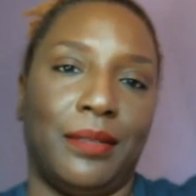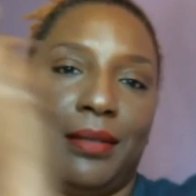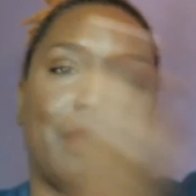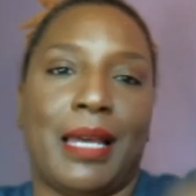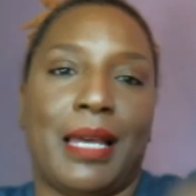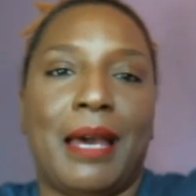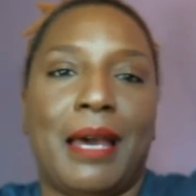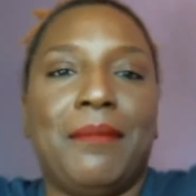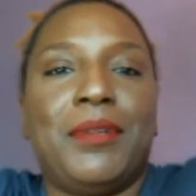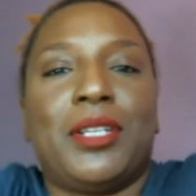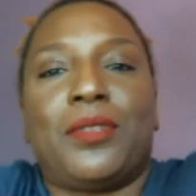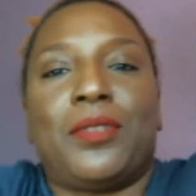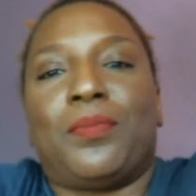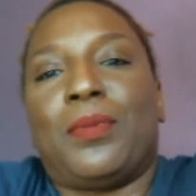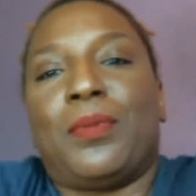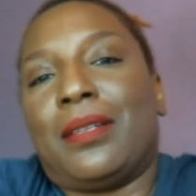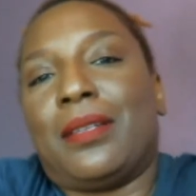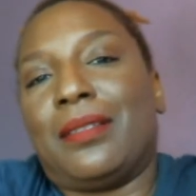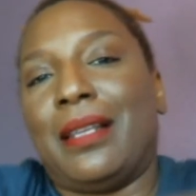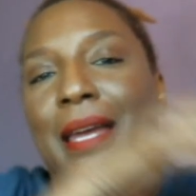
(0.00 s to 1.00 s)
I'm just
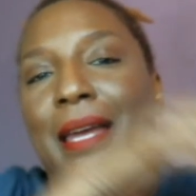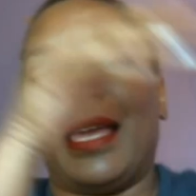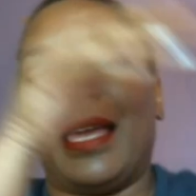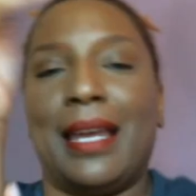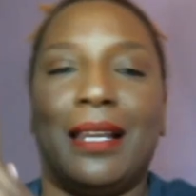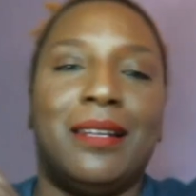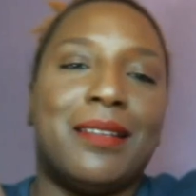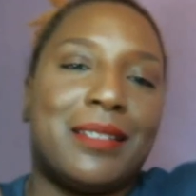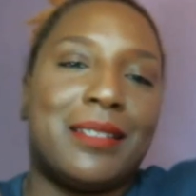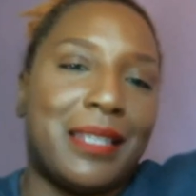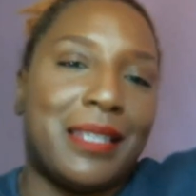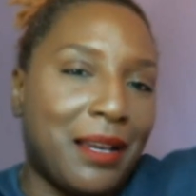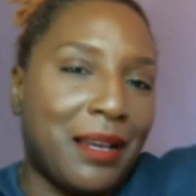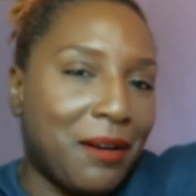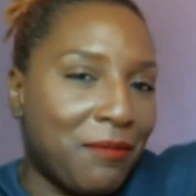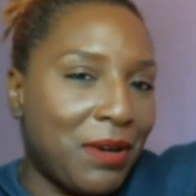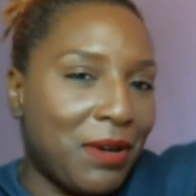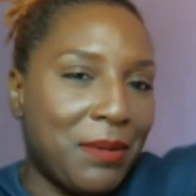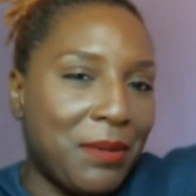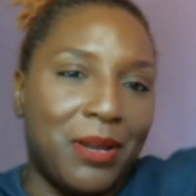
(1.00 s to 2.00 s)
like, it looks like
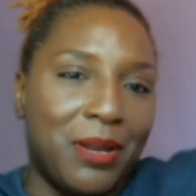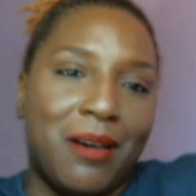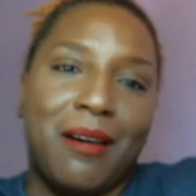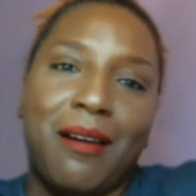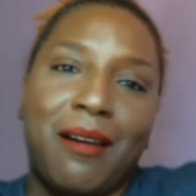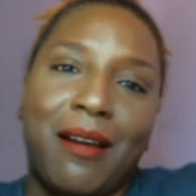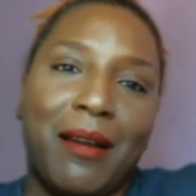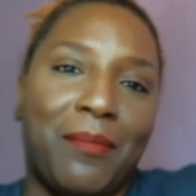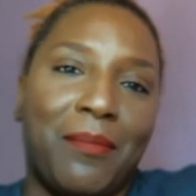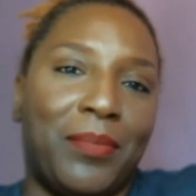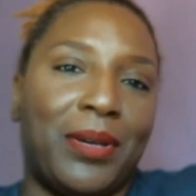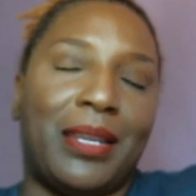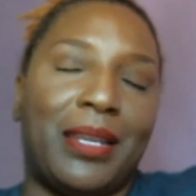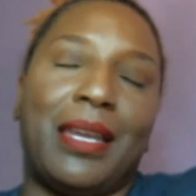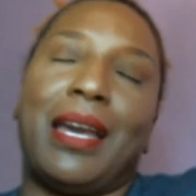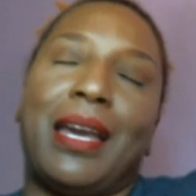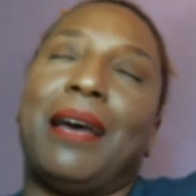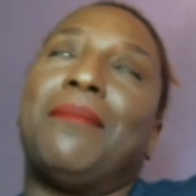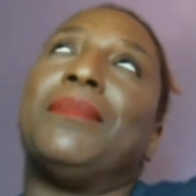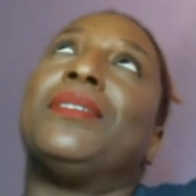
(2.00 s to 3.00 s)
I'm rubbing hard, but
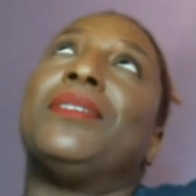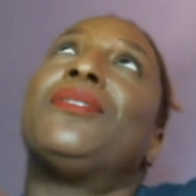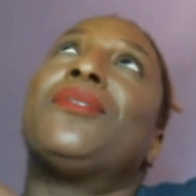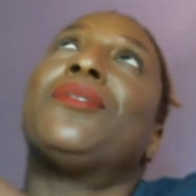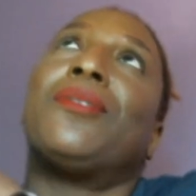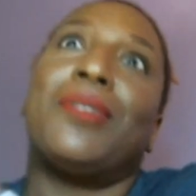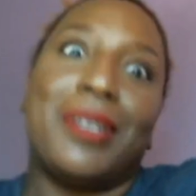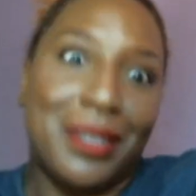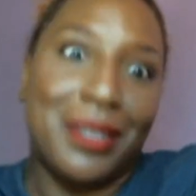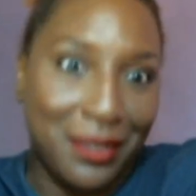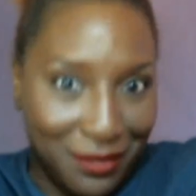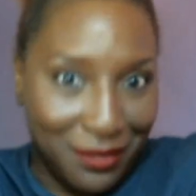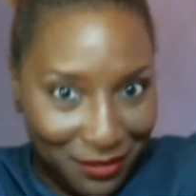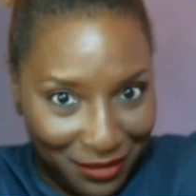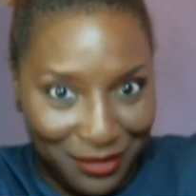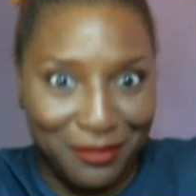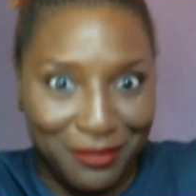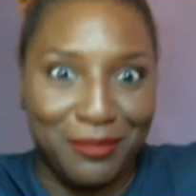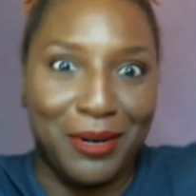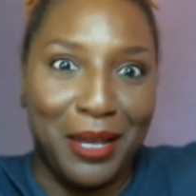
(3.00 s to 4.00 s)
I'm enjoying
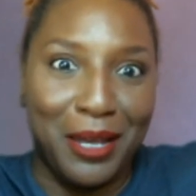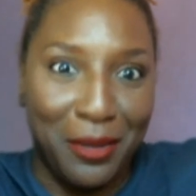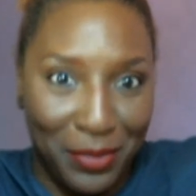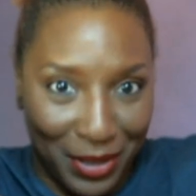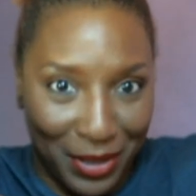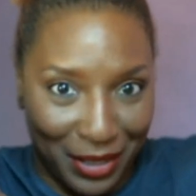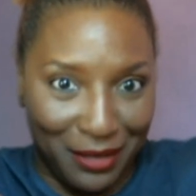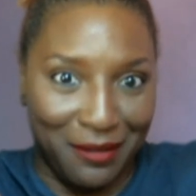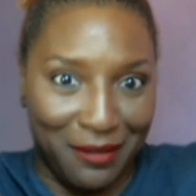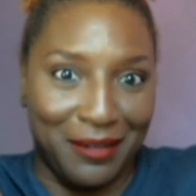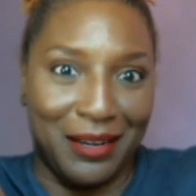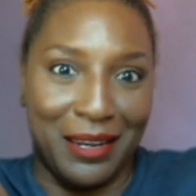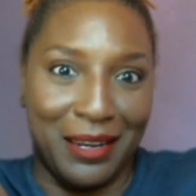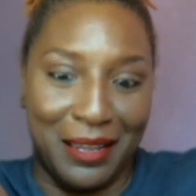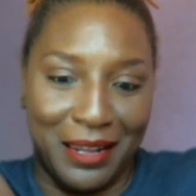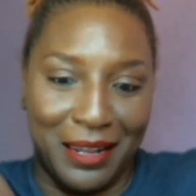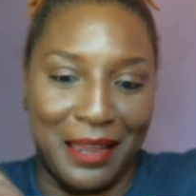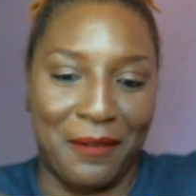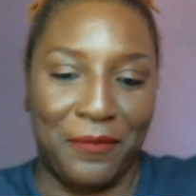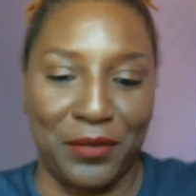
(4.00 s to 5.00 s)
the rubbing on it.
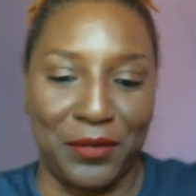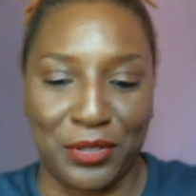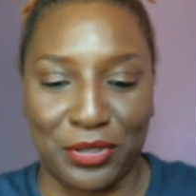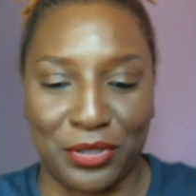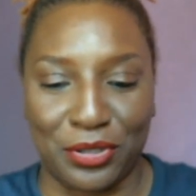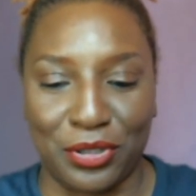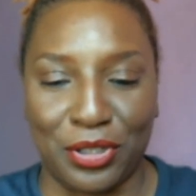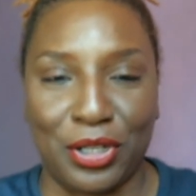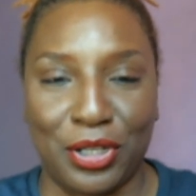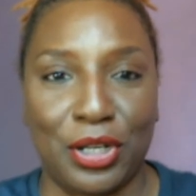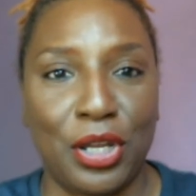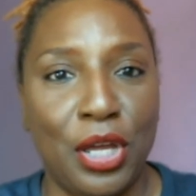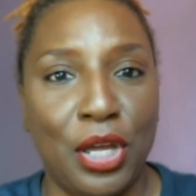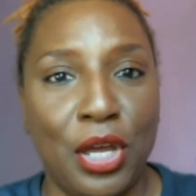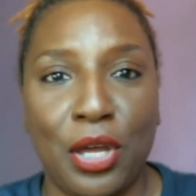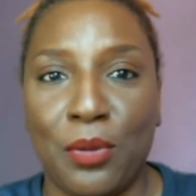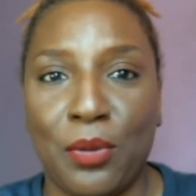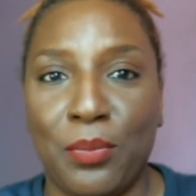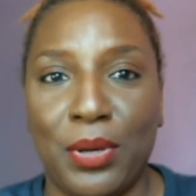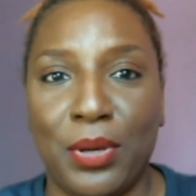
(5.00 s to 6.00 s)
It like feels good,
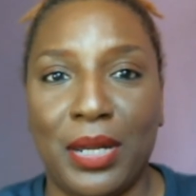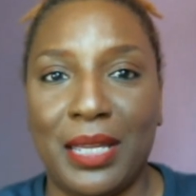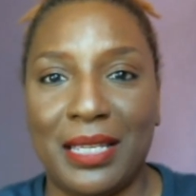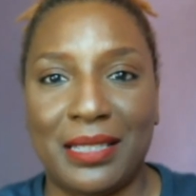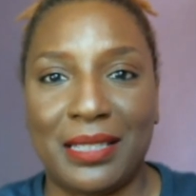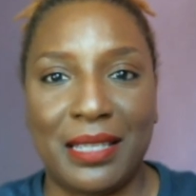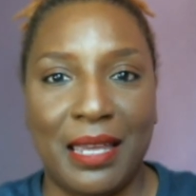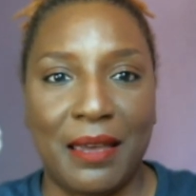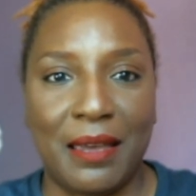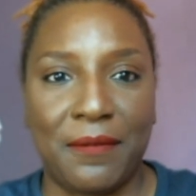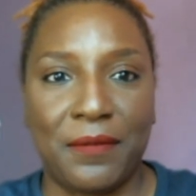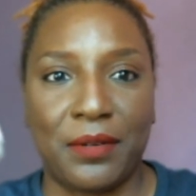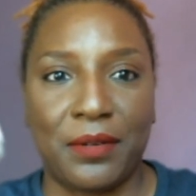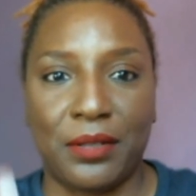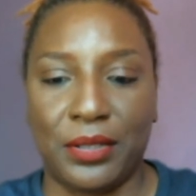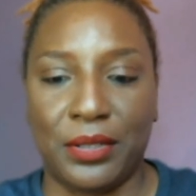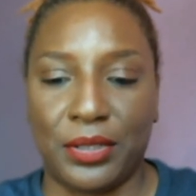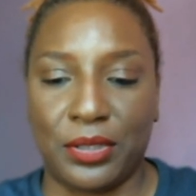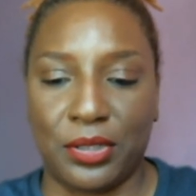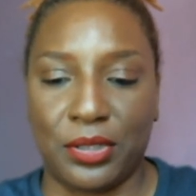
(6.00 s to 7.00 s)
but it's effortless,